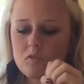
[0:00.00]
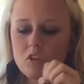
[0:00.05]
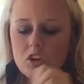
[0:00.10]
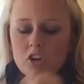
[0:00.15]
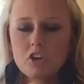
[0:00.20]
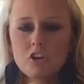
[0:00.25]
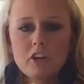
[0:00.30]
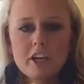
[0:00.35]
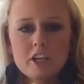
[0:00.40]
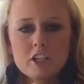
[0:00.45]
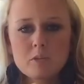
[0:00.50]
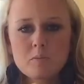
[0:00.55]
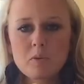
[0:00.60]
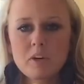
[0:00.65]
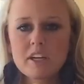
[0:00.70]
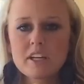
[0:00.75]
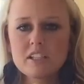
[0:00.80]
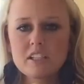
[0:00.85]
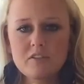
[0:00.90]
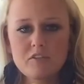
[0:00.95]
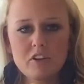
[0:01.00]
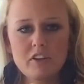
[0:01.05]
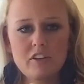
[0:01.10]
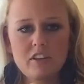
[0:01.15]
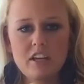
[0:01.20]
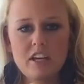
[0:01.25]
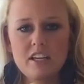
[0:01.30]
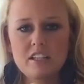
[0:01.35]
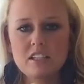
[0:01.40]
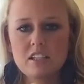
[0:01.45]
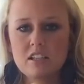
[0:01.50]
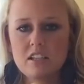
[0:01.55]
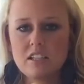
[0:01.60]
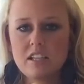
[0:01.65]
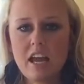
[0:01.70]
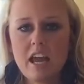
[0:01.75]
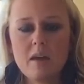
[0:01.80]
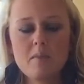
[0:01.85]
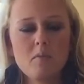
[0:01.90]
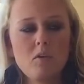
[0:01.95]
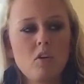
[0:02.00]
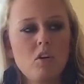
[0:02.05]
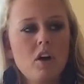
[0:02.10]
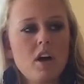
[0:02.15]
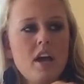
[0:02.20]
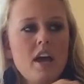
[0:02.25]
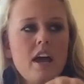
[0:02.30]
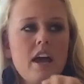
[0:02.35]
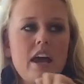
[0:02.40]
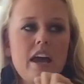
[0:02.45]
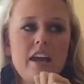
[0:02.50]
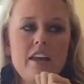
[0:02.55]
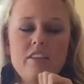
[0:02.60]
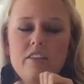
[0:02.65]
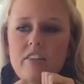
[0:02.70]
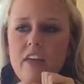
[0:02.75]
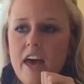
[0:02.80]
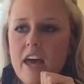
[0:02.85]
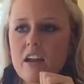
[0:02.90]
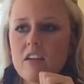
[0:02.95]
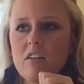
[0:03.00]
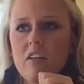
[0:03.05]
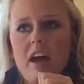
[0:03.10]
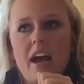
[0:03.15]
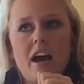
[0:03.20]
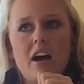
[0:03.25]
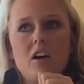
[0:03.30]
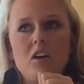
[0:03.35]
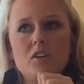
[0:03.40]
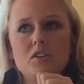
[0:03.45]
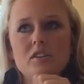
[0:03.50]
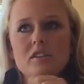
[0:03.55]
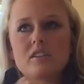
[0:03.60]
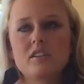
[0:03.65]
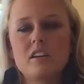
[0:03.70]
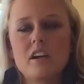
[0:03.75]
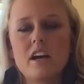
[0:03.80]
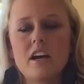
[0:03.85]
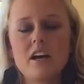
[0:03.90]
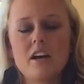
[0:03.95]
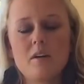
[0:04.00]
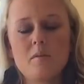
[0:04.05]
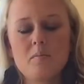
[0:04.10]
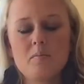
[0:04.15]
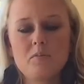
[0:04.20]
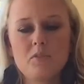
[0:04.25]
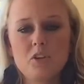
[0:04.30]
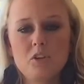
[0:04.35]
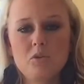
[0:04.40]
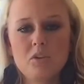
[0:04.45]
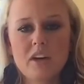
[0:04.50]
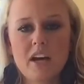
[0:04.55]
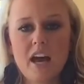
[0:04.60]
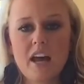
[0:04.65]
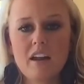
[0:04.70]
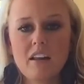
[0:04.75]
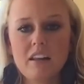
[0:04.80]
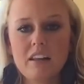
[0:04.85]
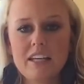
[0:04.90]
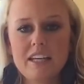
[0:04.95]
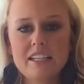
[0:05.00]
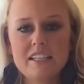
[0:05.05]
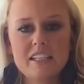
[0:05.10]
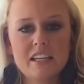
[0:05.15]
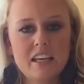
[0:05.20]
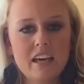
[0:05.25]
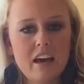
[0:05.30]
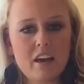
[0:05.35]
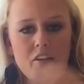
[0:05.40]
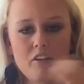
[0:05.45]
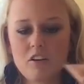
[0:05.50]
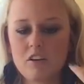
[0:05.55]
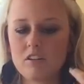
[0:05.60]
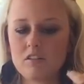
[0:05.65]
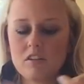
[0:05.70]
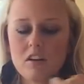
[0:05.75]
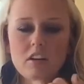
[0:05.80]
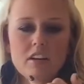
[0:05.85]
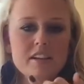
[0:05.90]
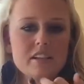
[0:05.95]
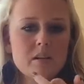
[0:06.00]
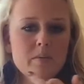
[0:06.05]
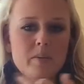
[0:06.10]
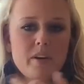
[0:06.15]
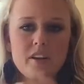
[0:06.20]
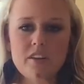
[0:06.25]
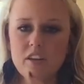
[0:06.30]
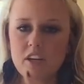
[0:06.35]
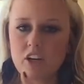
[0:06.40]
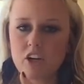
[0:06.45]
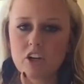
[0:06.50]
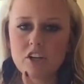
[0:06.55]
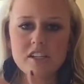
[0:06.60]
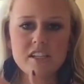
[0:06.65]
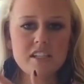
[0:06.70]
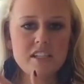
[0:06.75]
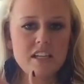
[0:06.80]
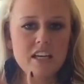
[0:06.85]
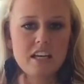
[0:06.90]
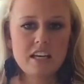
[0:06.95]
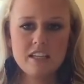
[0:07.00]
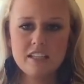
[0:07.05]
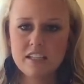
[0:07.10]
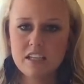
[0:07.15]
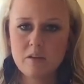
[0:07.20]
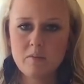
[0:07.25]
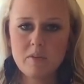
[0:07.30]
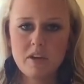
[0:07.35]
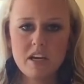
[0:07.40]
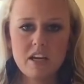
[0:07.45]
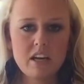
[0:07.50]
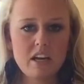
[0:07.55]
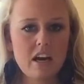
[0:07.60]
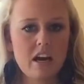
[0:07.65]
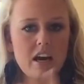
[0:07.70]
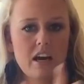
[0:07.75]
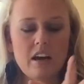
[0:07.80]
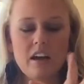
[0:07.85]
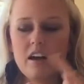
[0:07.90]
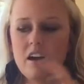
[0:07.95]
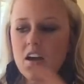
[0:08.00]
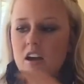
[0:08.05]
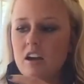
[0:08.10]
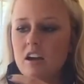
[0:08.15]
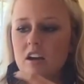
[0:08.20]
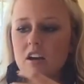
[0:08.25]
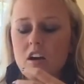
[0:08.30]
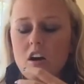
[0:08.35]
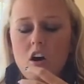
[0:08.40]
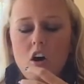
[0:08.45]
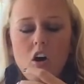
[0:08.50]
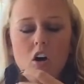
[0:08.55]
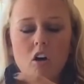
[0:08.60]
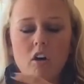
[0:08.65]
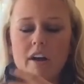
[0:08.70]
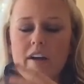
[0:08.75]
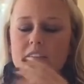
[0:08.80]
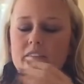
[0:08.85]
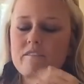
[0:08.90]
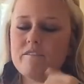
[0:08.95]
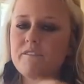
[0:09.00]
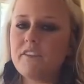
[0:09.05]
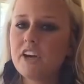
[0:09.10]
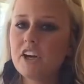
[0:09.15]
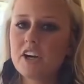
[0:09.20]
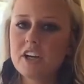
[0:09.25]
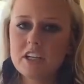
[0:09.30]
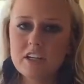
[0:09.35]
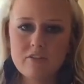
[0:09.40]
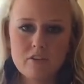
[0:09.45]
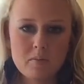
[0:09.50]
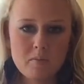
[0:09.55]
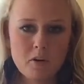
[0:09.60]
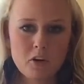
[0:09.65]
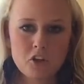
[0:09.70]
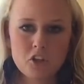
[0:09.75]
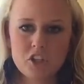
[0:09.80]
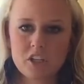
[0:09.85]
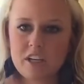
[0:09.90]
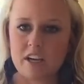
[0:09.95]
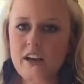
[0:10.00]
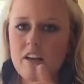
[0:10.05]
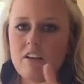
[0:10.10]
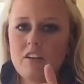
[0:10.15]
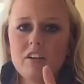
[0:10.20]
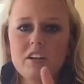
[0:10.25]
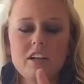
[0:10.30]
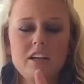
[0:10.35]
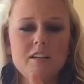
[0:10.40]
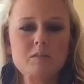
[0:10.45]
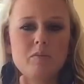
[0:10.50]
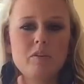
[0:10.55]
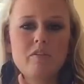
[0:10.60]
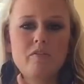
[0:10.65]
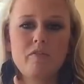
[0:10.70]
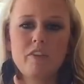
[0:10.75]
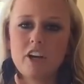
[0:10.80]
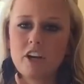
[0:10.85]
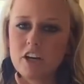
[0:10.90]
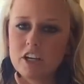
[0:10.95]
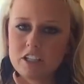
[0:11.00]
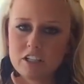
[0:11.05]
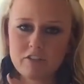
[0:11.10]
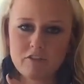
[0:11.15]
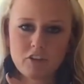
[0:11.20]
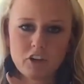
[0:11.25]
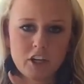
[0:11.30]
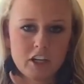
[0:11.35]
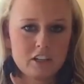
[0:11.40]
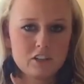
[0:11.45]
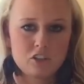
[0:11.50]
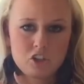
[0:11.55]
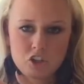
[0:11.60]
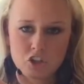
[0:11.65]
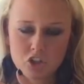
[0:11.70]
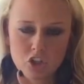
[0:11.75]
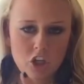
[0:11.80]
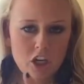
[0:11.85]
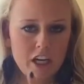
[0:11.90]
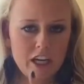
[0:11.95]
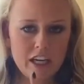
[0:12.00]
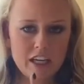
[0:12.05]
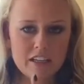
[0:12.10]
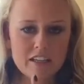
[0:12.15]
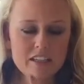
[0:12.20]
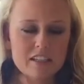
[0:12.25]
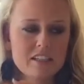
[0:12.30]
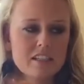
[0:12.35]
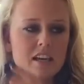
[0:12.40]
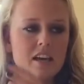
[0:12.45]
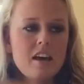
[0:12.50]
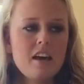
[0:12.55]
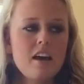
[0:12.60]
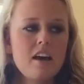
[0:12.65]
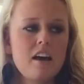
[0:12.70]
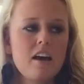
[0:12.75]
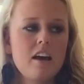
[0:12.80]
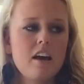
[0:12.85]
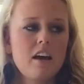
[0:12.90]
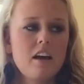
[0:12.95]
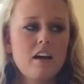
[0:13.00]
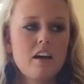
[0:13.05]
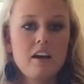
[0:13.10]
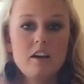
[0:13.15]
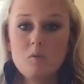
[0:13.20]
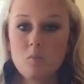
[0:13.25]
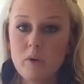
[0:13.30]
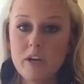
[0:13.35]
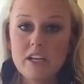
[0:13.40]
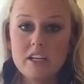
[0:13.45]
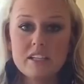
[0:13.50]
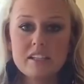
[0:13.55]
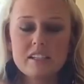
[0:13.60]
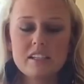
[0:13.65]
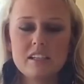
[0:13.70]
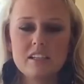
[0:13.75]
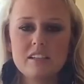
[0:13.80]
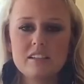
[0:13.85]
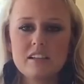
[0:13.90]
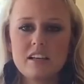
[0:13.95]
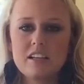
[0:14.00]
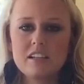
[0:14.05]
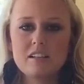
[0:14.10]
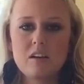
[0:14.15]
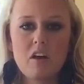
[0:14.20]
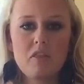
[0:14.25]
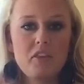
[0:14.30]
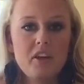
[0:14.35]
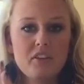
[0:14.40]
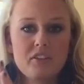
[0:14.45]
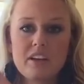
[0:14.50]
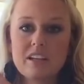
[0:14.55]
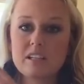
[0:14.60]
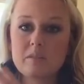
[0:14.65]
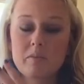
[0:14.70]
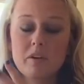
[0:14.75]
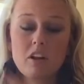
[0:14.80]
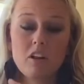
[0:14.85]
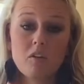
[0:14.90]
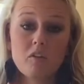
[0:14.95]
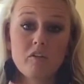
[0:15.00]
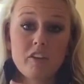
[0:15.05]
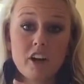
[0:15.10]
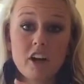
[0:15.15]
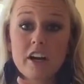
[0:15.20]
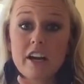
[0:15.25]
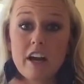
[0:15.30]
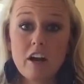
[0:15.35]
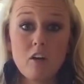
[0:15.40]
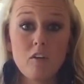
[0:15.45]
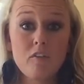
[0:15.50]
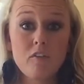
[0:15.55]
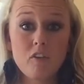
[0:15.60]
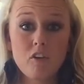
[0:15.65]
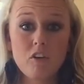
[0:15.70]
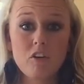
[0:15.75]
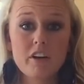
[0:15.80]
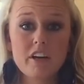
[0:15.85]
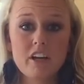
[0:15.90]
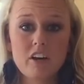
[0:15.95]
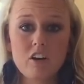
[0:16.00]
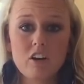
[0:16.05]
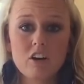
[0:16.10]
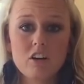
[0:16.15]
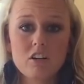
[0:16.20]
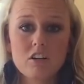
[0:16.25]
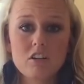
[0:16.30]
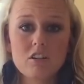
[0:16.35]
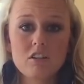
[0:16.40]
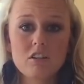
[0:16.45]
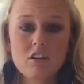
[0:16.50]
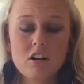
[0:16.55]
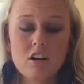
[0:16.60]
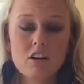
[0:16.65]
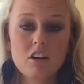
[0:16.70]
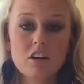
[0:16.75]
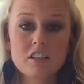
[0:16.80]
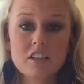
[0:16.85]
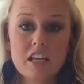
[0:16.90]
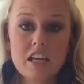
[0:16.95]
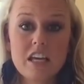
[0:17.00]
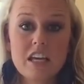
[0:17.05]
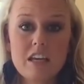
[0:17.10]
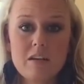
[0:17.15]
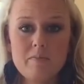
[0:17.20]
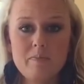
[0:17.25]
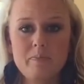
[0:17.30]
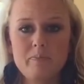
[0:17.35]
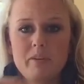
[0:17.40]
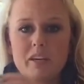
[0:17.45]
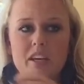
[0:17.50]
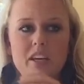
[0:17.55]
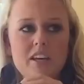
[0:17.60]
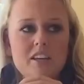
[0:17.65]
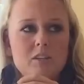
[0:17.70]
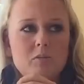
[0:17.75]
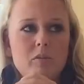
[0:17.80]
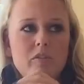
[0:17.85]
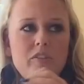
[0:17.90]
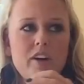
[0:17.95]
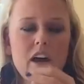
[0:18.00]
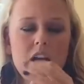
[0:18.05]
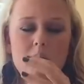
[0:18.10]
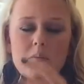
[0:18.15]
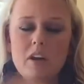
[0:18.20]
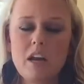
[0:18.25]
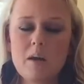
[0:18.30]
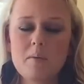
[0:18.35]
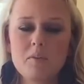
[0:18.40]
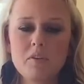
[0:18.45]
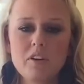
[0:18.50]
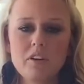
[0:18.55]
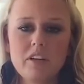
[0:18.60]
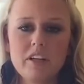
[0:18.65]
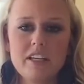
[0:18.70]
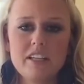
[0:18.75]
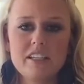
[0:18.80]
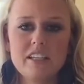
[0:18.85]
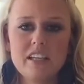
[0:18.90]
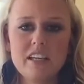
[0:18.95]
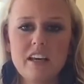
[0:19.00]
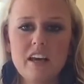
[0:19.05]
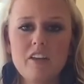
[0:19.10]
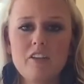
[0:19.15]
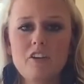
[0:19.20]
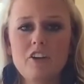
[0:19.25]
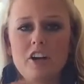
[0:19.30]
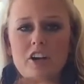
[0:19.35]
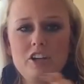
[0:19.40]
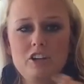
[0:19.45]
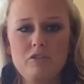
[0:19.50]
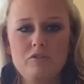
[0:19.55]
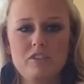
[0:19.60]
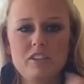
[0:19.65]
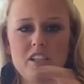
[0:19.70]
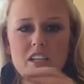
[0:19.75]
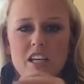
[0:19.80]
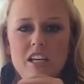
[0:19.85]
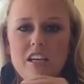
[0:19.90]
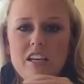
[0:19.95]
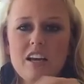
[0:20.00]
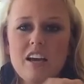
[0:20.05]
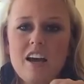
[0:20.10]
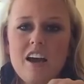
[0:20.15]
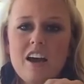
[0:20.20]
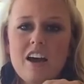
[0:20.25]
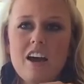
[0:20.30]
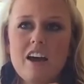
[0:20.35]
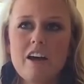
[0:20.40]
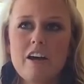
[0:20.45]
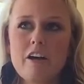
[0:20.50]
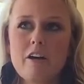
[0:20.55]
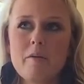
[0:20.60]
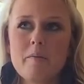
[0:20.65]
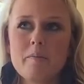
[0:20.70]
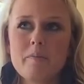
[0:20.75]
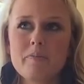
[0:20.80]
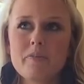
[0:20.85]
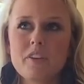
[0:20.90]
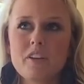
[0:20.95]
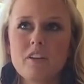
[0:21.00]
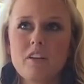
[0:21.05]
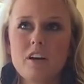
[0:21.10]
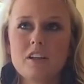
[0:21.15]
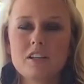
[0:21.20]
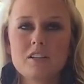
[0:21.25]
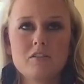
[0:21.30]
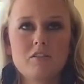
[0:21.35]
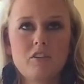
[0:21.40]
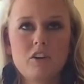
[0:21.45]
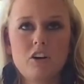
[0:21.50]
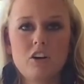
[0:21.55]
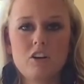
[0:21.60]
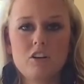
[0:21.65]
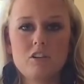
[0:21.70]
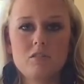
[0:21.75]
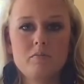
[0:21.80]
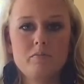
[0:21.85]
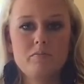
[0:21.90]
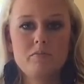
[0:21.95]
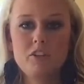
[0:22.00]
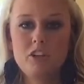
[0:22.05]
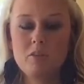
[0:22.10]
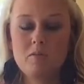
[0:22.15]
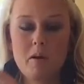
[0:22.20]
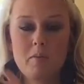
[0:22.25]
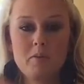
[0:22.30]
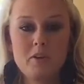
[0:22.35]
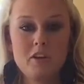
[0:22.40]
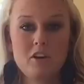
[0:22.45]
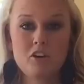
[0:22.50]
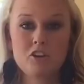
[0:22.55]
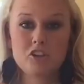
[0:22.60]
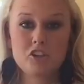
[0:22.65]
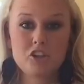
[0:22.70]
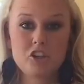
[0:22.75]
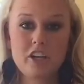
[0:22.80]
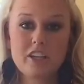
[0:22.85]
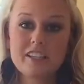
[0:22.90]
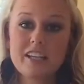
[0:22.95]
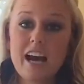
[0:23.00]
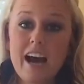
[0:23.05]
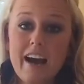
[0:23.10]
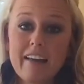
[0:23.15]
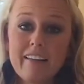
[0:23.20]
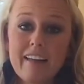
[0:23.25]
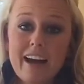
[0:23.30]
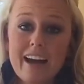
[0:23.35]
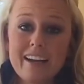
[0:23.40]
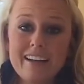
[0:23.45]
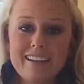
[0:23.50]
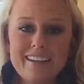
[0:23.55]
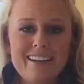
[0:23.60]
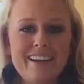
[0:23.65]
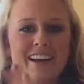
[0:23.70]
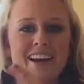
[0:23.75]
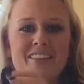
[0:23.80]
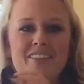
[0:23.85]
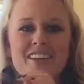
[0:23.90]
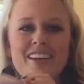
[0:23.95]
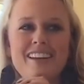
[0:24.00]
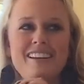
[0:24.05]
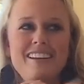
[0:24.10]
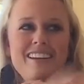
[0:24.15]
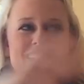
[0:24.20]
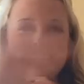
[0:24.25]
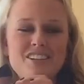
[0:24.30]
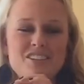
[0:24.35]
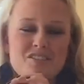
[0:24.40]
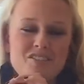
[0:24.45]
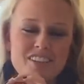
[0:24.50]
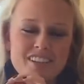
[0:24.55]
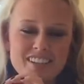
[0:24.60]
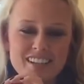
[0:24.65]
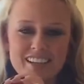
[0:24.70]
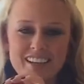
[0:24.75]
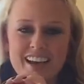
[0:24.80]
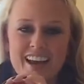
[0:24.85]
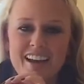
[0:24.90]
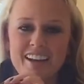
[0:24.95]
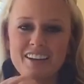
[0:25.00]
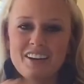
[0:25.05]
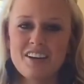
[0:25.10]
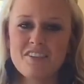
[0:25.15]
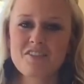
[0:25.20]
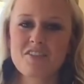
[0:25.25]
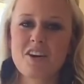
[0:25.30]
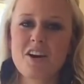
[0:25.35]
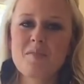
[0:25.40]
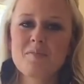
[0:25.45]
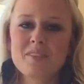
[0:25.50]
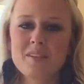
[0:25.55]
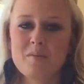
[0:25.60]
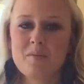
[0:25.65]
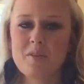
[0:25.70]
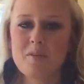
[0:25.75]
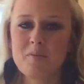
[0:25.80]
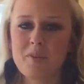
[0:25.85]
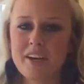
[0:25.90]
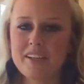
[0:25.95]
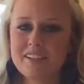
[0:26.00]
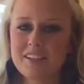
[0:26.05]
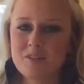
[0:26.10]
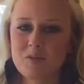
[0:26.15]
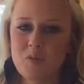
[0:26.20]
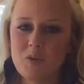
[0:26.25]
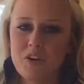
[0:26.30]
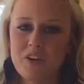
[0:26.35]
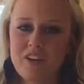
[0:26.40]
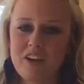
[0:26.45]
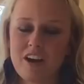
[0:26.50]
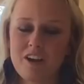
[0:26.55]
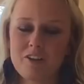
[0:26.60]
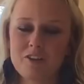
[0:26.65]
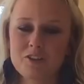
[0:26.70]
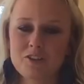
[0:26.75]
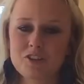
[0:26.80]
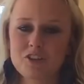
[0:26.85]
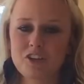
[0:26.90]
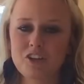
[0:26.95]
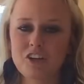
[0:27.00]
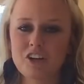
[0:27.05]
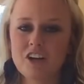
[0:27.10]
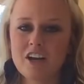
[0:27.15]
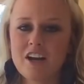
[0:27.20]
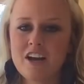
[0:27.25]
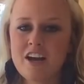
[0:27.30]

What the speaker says: you're each bringing different things to the table, and that allows you to kind of lead together. Elizabeth and Christy and Timmy and I all have very different personalities. We have very different strengths and weaknesses, and so I think that's been very helpful on our team, because we've kind of been able to lead together, and you've seen lots of our maybe our strengths highlighted, and then each of us can kind of cover up some of the places where the others are